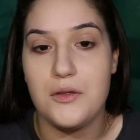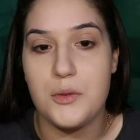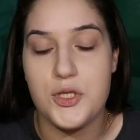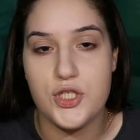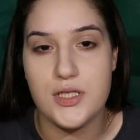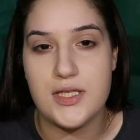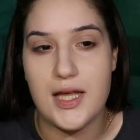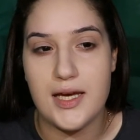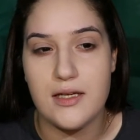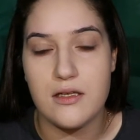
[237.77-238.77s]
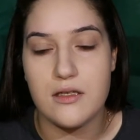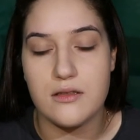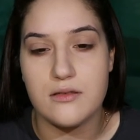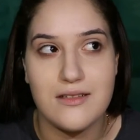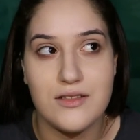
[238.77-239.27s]
which is like,
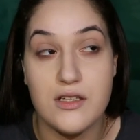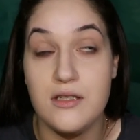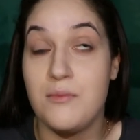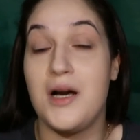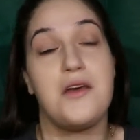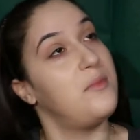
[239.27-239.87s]
in my